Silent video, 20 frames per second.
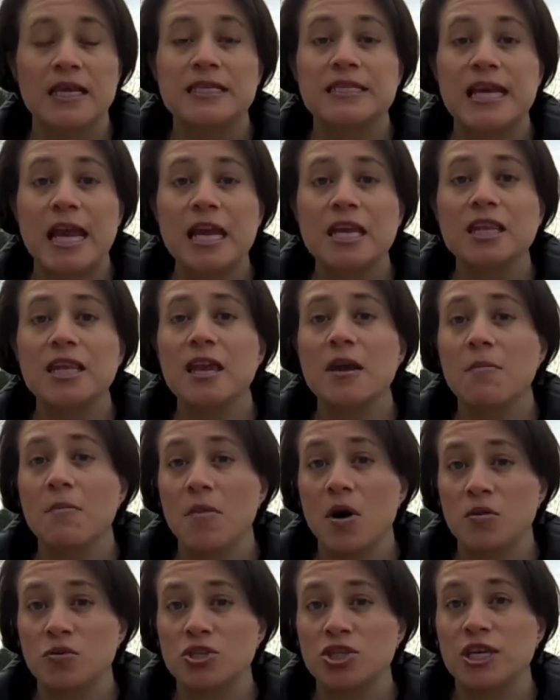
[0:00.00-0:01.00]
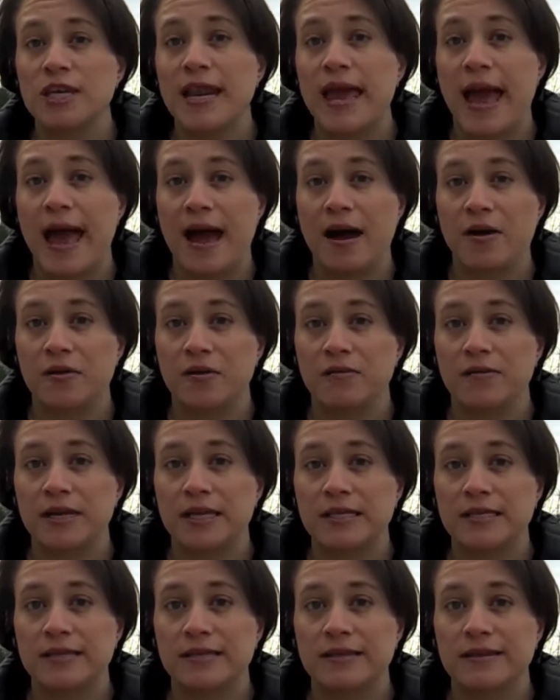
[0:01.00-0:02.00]
take the emotion out of
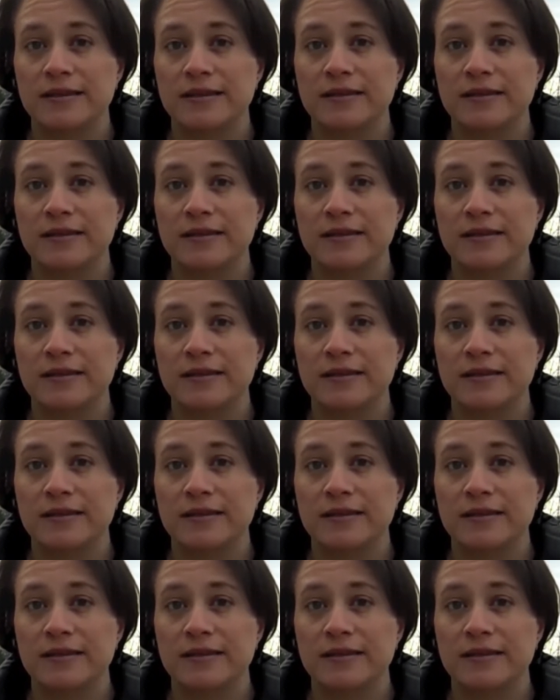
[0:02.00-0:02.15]
it.